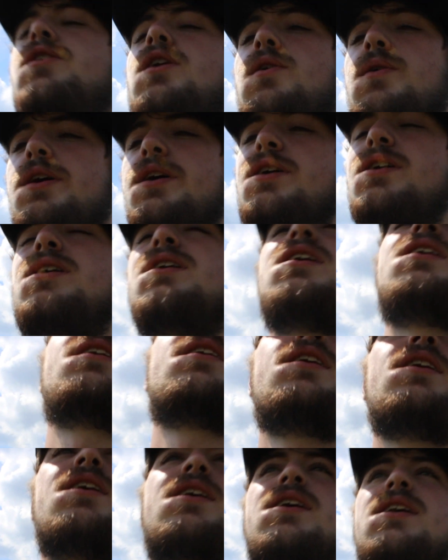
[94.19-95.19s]
y'all get a
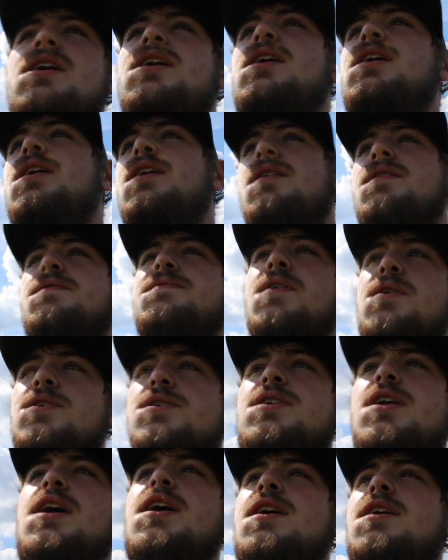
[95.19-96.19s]

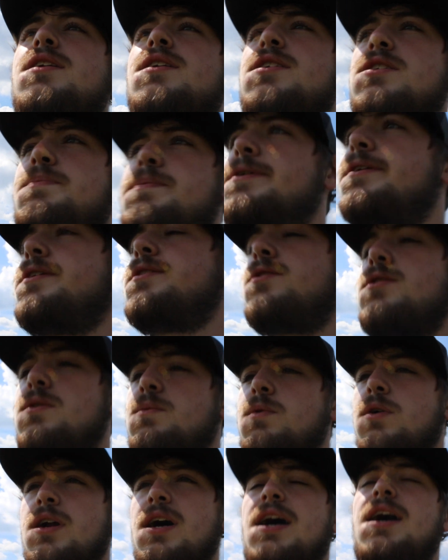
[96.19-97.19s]
first-hand experience
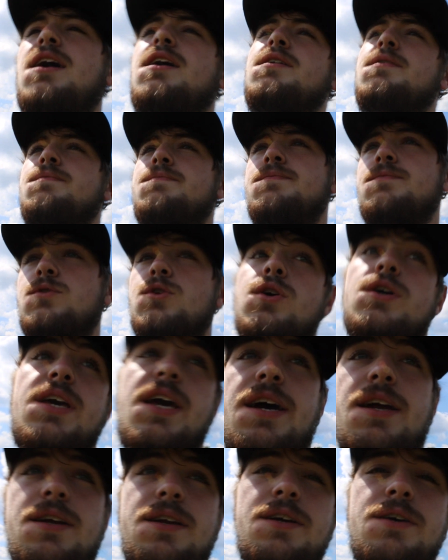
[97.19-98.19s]
on what I
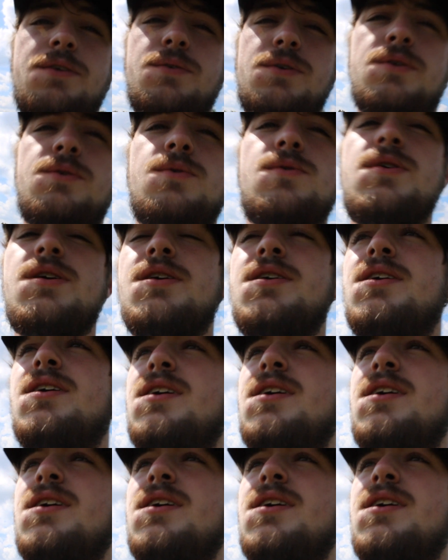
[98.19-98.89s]
look at in Illinois.